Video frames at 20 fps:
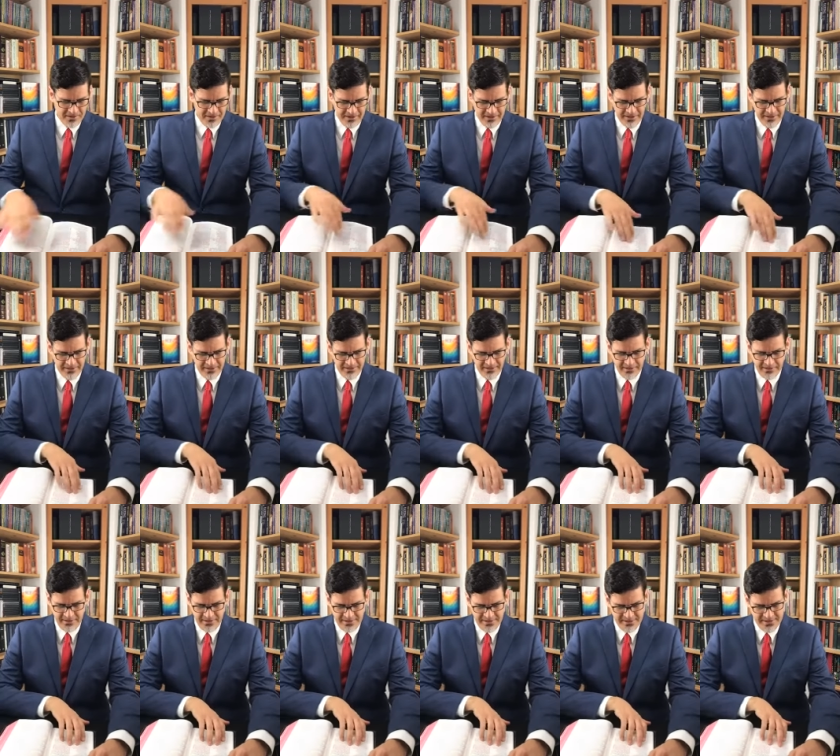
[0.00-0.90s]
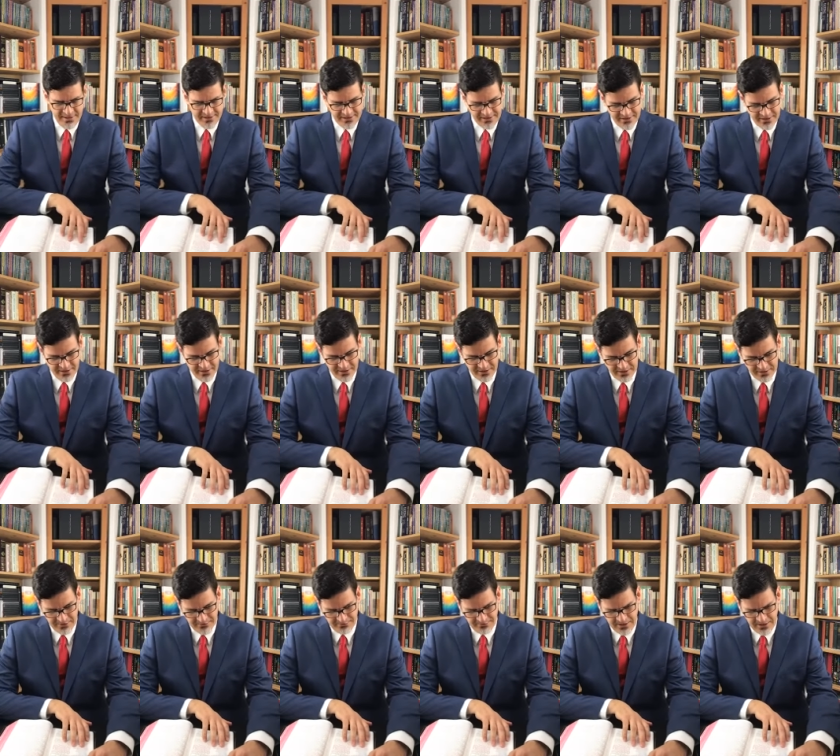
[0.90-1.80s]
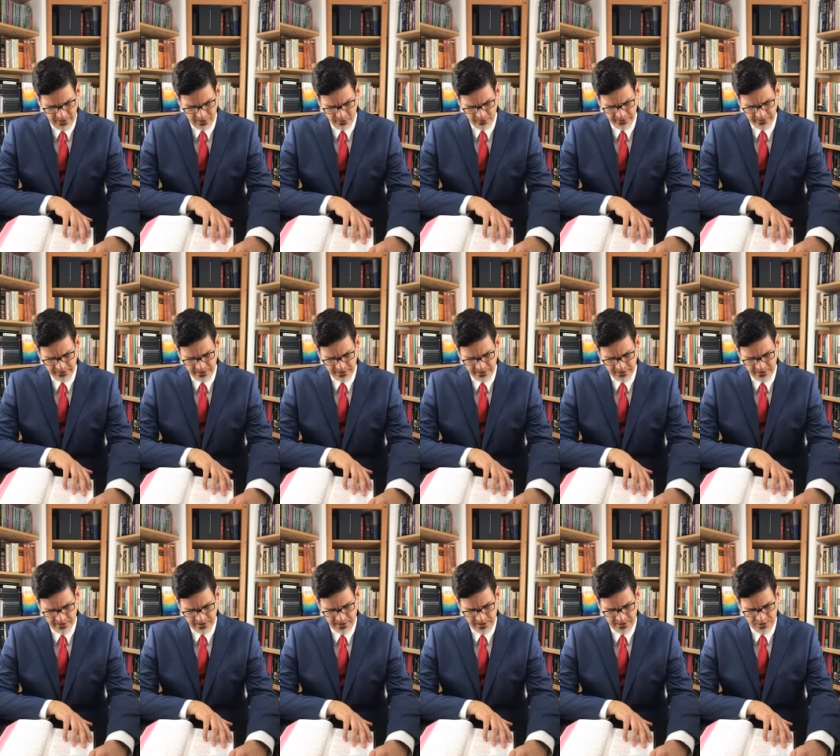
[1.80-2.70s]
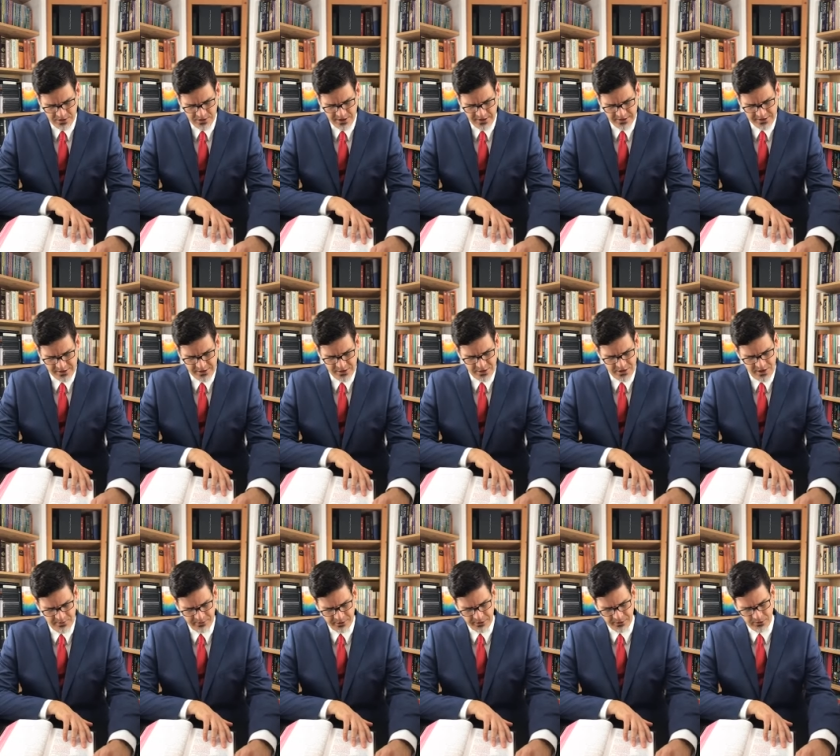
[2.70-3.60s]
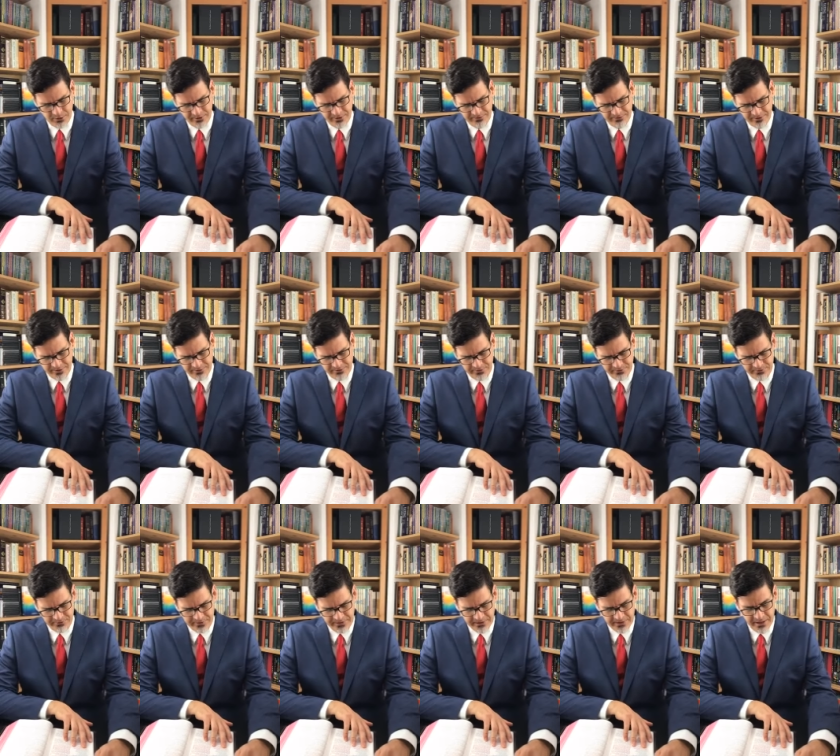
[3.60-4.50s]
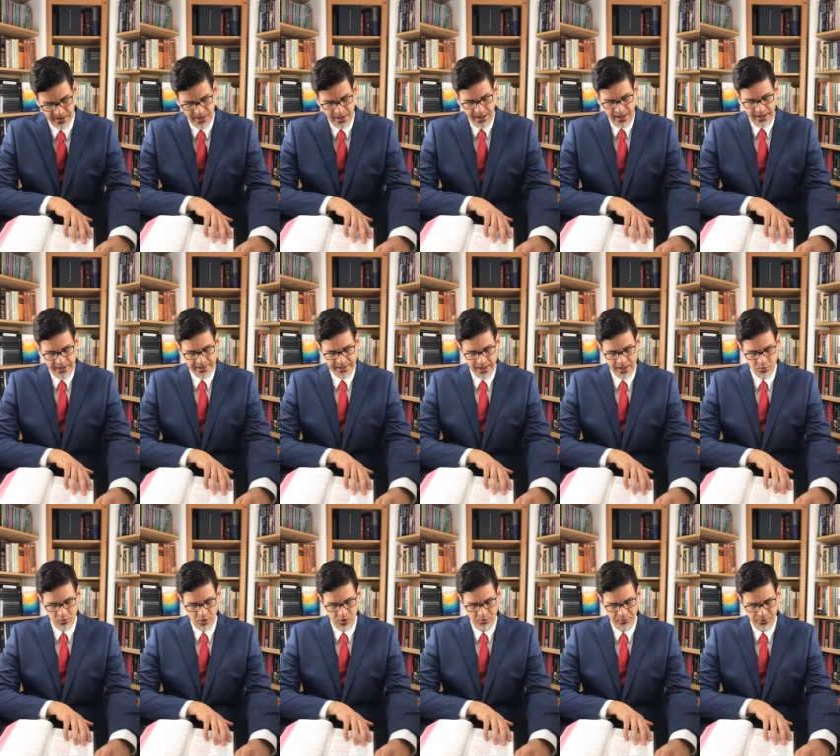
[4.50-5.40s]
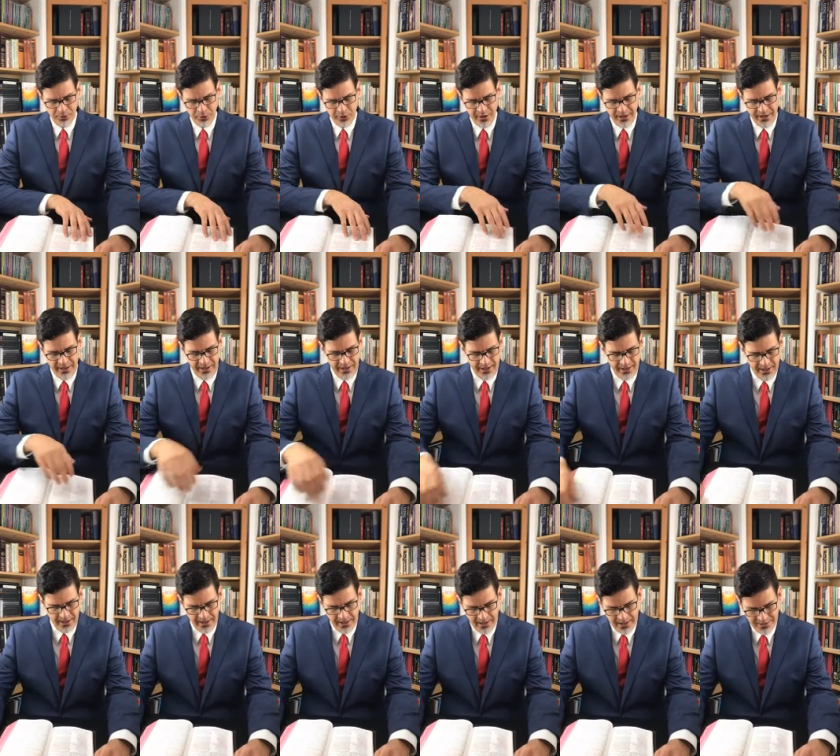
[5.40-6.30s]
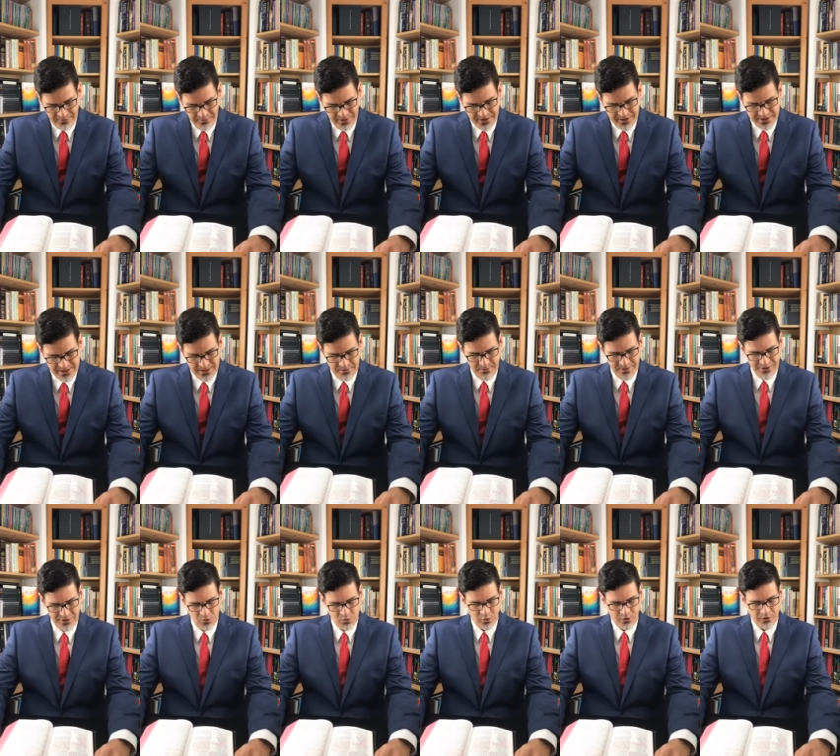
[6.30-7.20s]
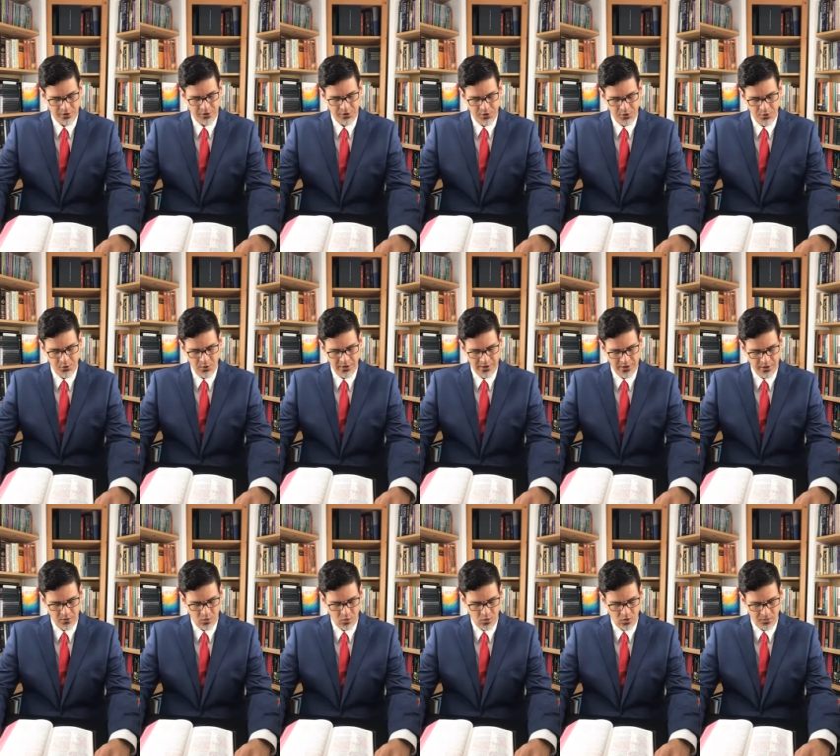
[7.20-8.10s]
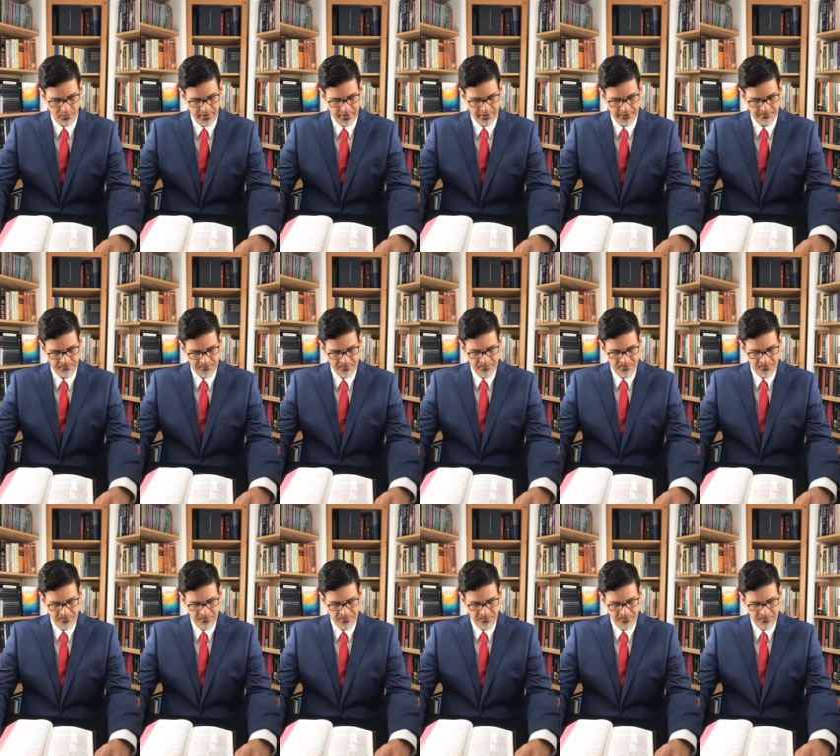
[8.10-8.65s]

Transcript: And he says the, the following in, in Genesis chapter 3, verse 15 And I will put enmity between you and the woman,